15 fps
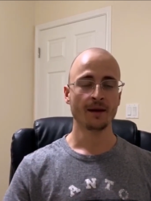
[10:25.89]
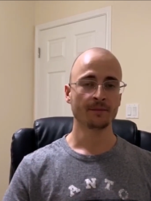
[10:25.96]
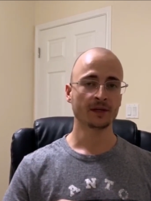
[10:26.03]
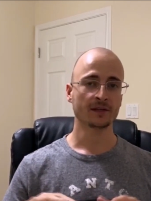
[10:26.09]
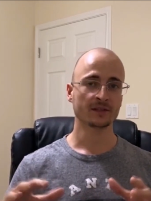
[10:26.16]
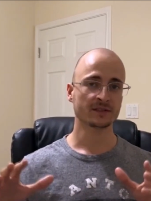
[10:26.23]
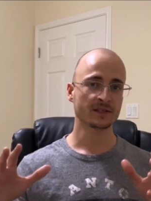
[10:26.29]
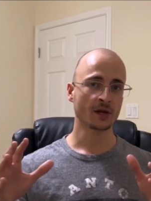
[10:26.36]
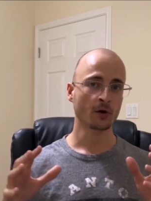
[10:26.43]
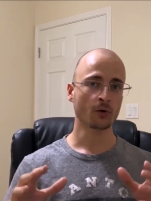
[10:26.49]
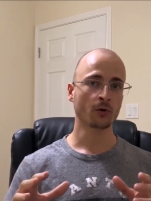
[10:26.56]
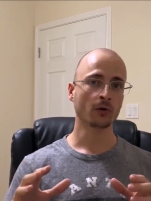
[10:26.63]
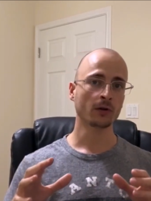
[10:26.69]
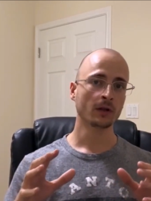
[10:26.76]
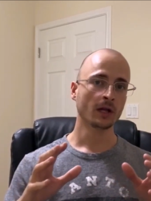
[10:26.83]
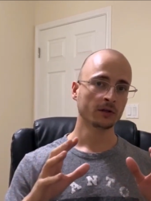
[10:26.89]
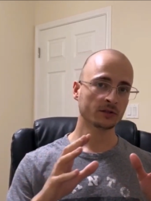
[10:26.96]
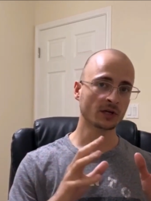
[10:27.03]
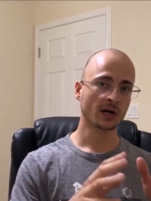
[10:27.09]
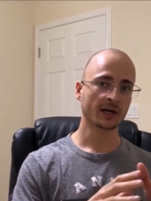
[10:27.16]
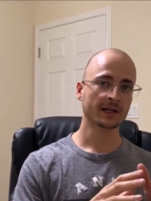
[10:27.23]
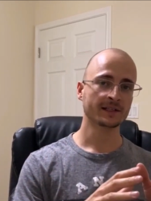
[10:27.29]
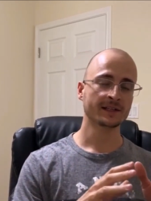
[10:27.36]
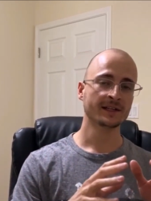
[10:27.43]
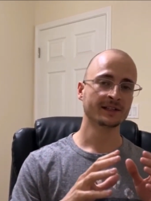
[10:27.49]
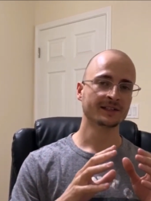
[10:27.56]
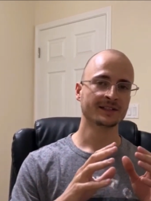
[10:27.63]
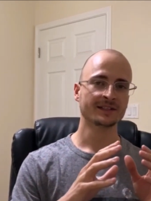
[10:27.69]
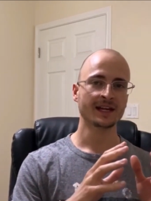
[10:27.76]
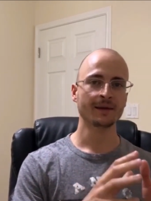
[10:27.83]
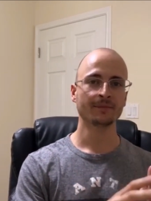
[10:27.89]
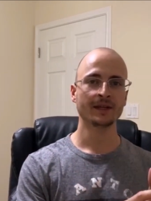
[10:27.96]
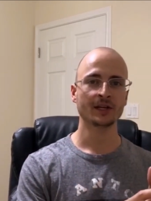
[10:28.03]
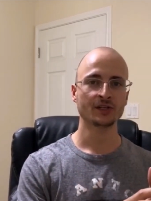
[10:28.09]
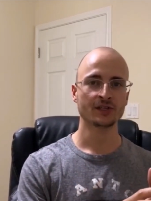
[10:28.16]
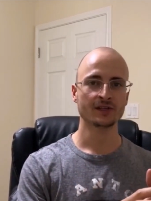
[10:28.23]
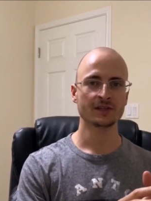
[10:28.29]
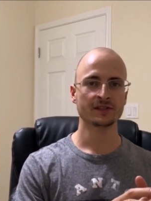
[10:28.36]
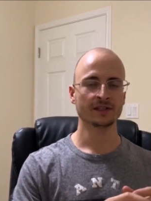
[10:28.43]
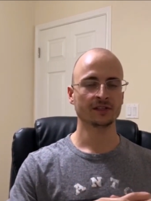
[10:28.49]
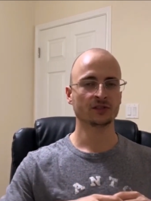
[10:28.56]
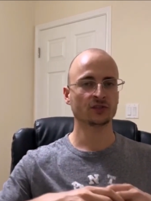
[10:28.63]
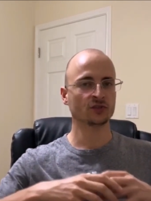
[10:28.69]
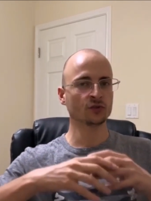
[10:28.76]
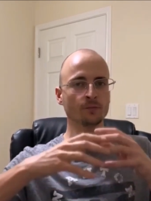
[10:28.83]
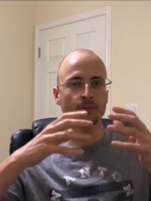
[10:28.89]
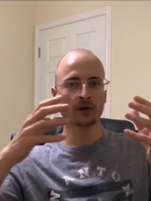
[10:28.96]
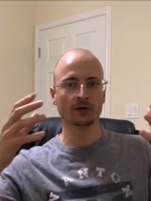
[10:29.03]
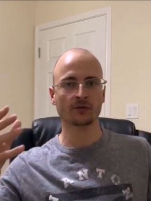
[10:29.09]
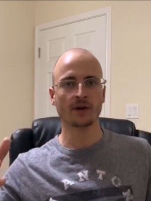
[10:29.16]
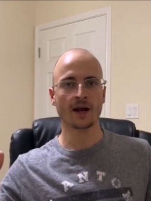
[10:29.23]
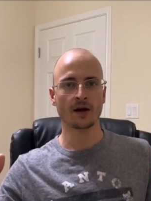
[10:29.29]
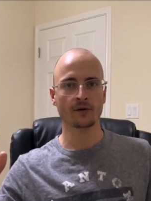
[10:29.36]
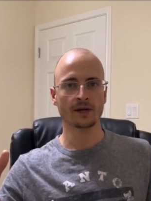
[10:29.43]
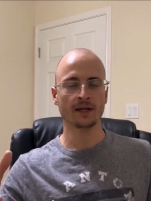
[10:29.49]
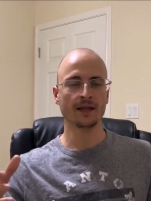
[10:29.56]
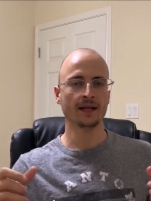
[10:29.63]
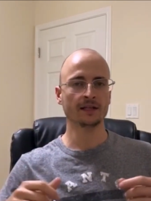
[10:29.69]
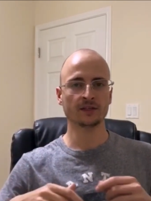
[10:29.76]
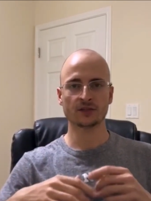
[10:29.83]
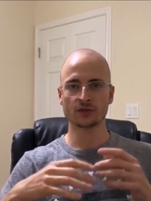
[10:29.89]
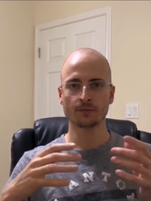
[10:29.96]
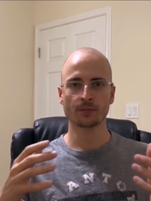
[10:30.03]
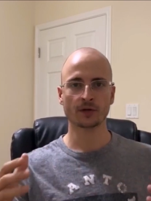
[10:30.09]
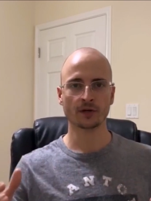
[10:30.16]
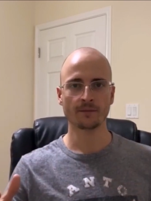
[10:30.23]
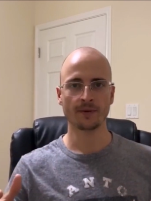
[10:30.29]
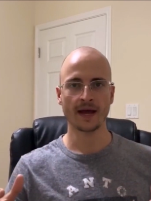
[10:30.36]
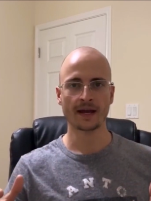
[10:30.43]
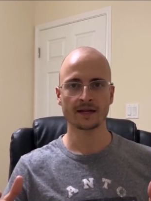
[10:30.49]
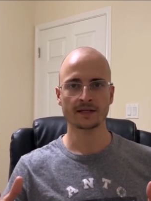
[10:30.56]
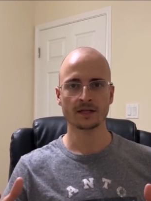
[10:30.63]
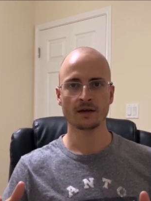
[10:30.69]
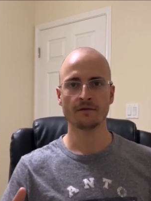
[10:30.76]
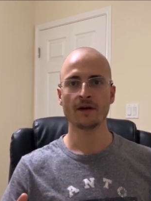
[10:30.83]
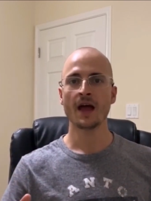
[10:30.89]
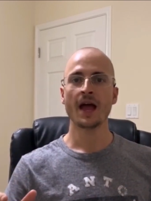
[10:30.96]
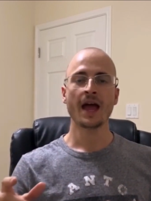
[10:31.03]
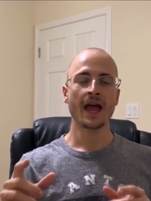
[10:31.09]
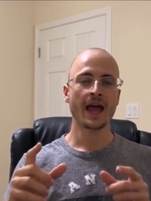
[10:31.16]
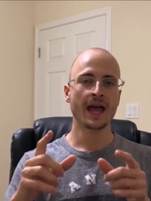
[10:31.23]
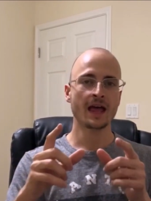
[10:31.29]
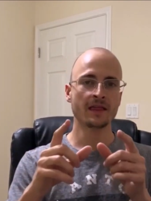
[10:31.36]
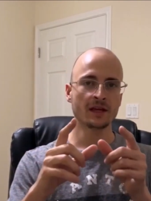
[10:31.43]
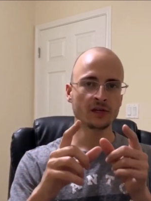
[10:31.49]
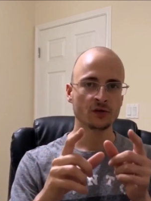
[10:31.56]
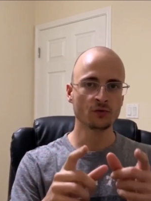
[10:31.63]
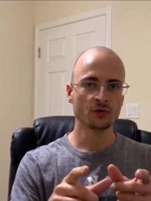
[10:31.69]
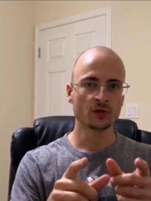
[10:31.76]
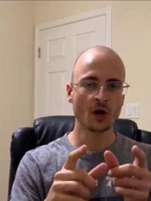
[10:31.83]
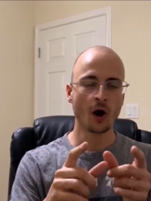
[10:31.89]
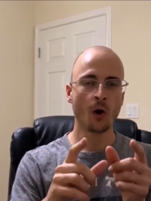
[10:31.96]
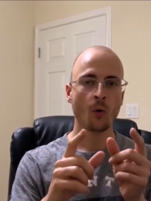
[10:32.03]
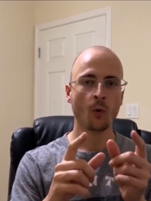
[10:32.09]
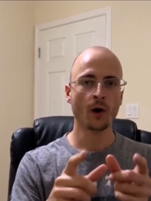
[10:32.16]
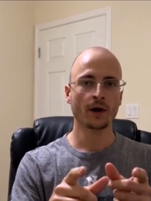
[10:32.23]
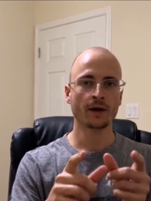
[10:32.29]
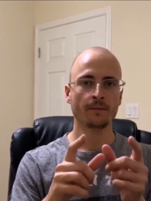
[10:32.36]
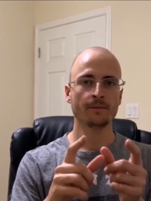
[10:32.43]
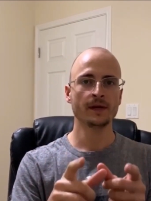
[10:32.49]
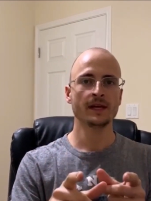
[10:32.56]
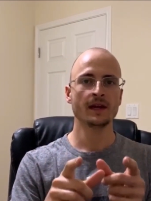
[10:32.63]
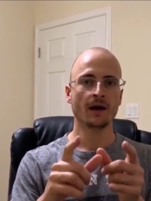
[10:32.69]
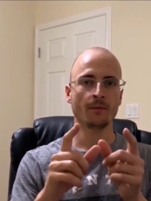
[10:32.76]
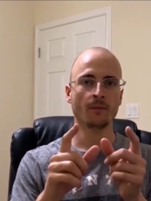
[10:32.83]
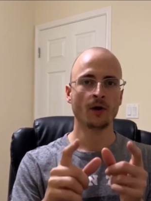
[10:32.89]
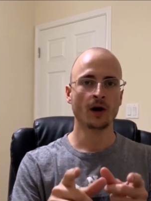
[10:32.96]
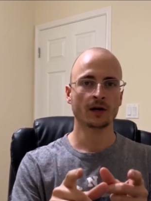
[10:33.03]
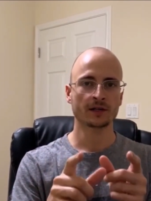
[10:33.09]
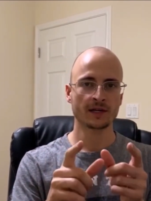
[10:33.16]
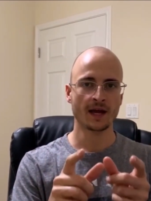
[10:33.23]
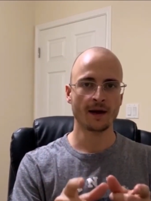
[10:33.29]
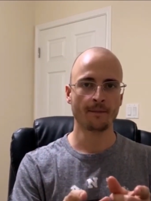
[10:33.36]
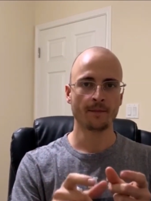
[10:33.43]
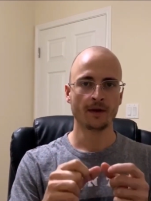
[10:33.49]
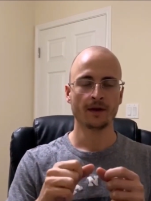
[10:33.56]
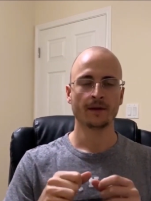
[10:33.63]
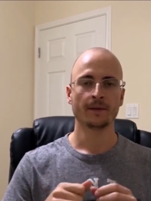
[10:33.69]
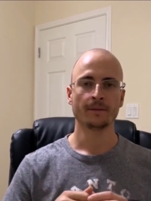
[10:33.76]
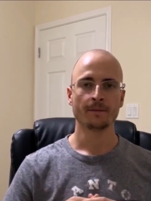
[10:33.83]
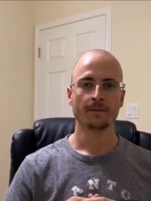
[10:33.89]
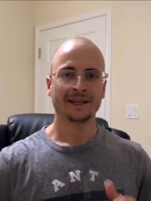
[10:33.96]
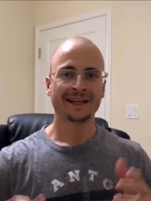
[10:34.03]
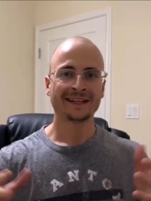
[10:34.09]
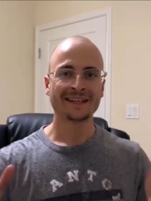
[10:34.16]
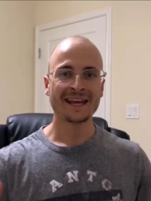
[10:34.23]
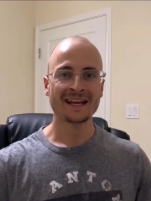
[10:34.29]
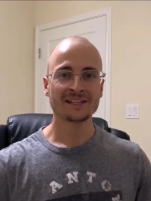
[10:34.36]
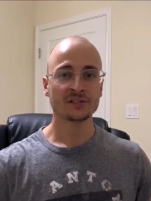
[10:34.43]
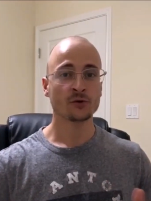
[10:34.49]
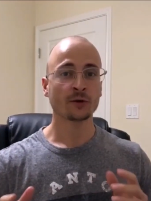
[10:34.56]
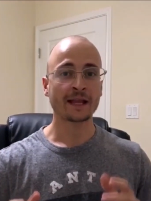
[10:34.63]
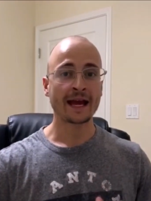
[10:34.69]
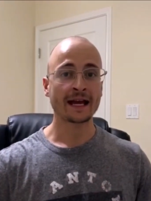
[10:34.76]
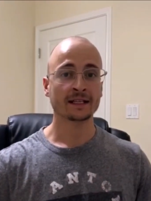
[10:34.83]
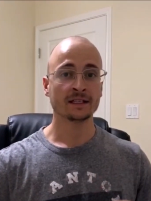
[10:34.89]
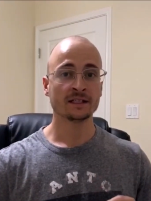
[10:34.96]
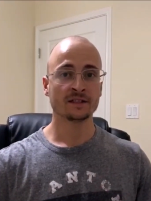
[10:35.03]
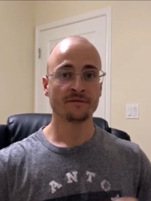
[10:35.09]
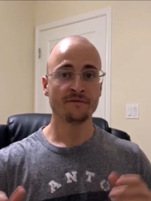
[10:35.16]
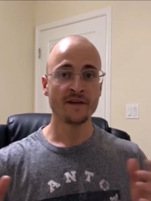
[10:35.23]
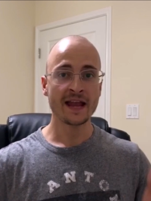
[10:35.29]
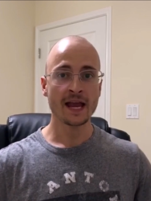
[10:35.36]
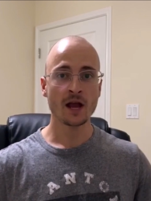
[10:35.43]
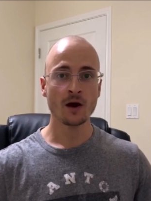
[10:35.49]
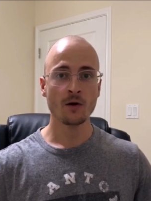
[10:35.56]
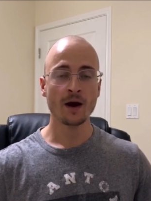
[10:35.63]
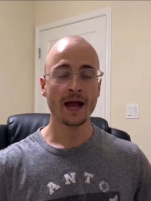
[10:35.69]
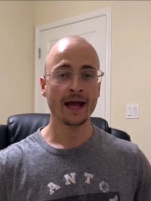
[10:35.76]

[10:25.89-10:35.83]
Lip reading: Because they're all targeting the same niches, it's super crowded and it's super competitive, and you don't want to be among them. In case you like this video